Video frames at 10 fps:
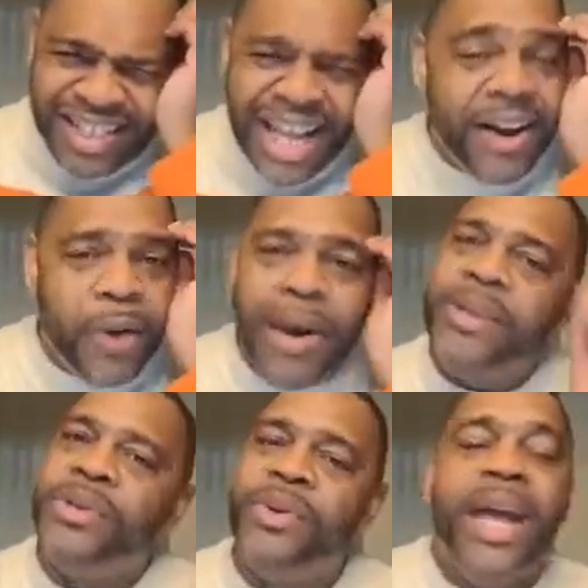Like, God,
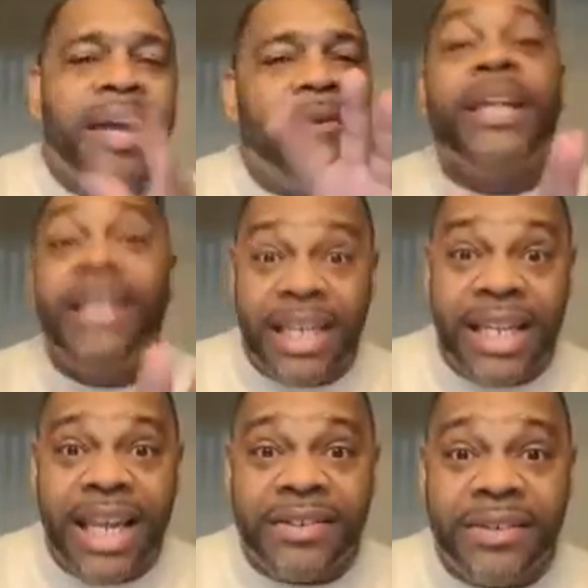why you do that? Look, look
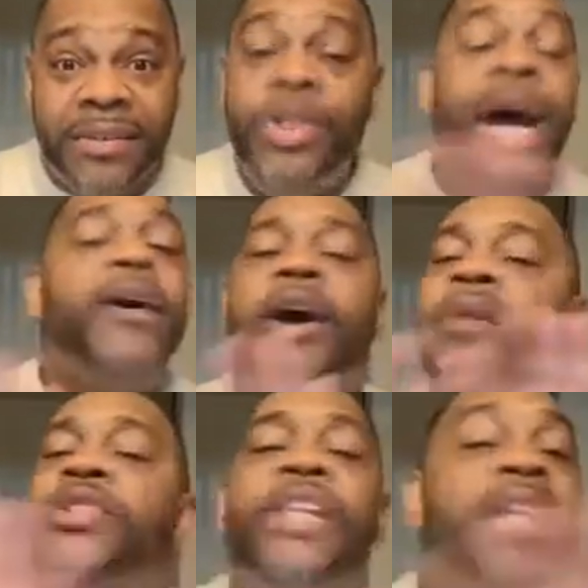at this. No,
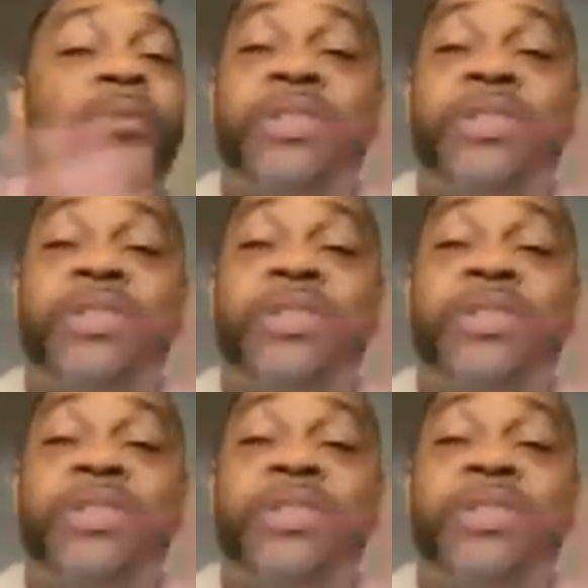nothing